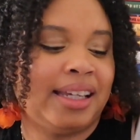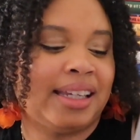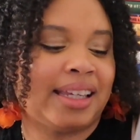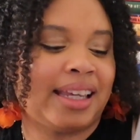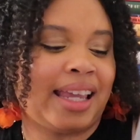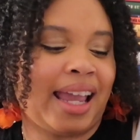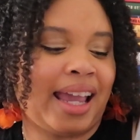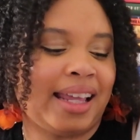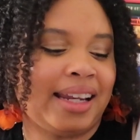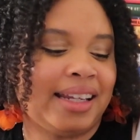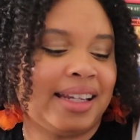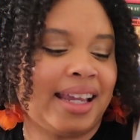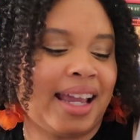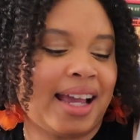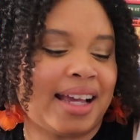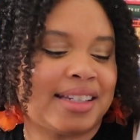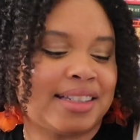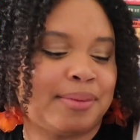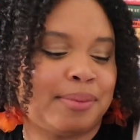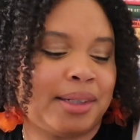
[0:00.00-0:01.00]
Canon
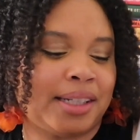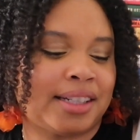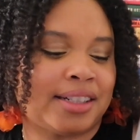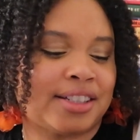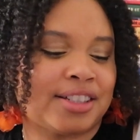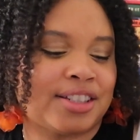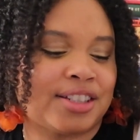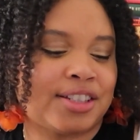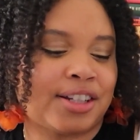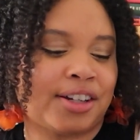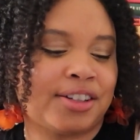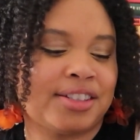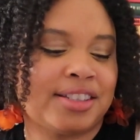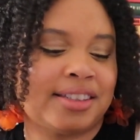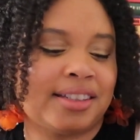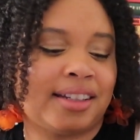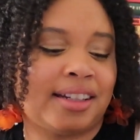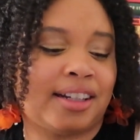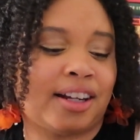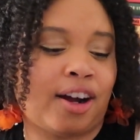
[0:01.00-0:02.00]
cast me in a
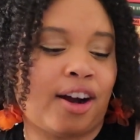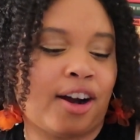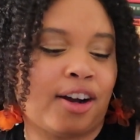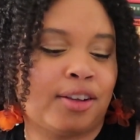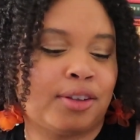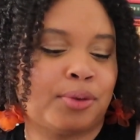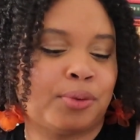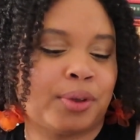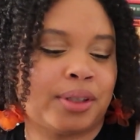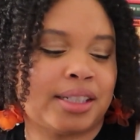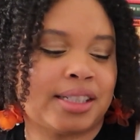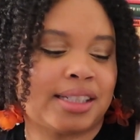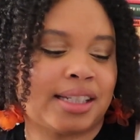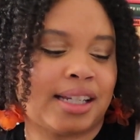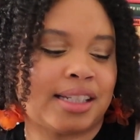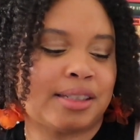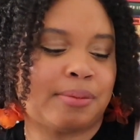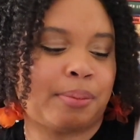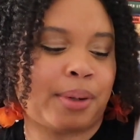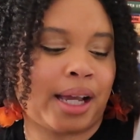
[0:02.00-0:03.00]
star-studded Harlem
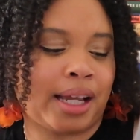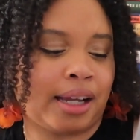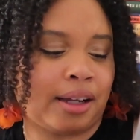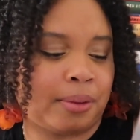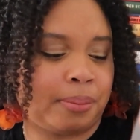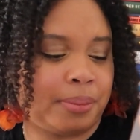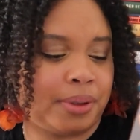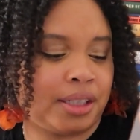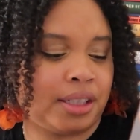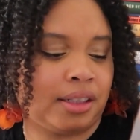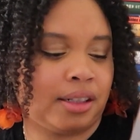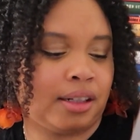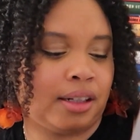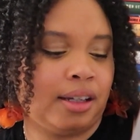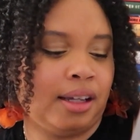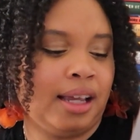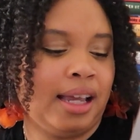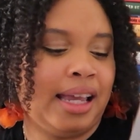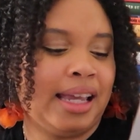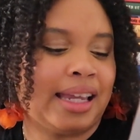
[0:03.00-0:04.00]
Renaissance biopic,
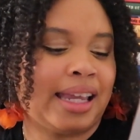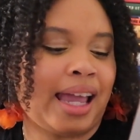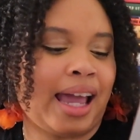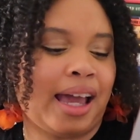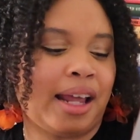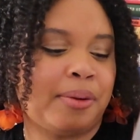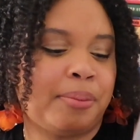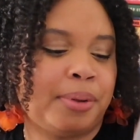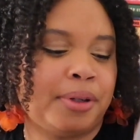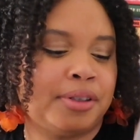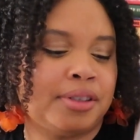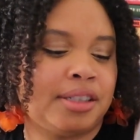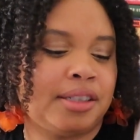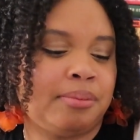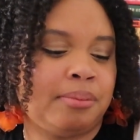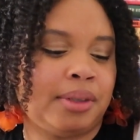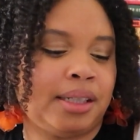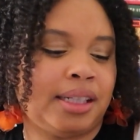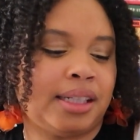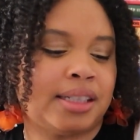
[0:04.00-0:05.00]

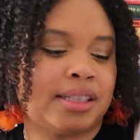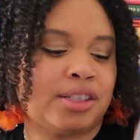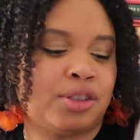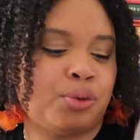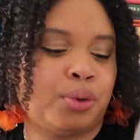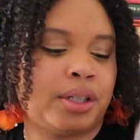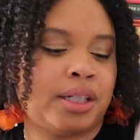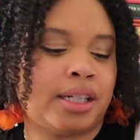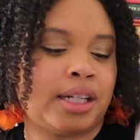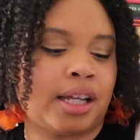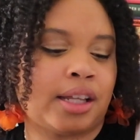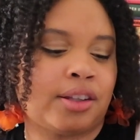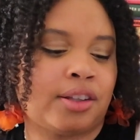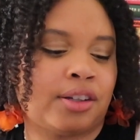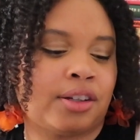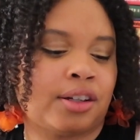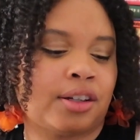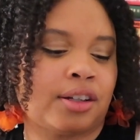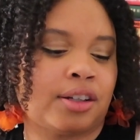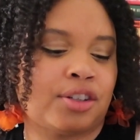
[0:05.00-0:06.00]
catapulting me into
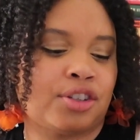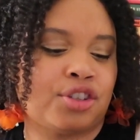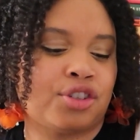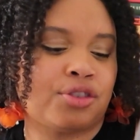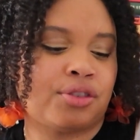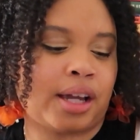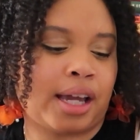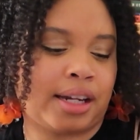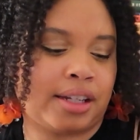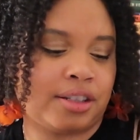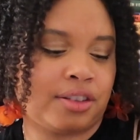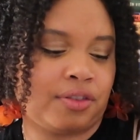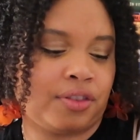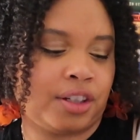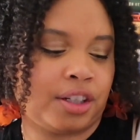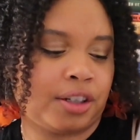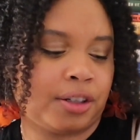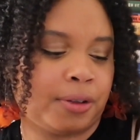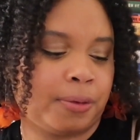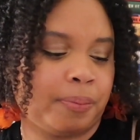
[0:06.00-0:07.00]
another
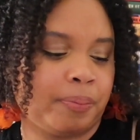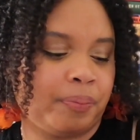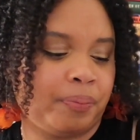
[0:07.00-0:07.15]
stratosphere.